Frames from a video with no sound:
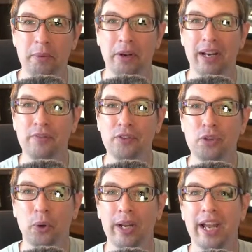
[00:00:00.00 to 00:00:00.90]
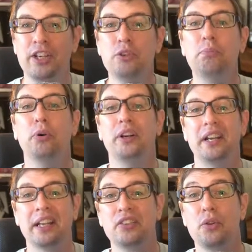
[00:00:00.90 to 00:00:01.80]
your inventory and you put it
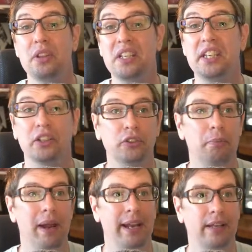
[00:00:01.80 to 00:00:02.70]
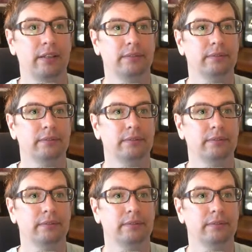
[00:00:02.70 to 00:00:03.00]
into the guild bank.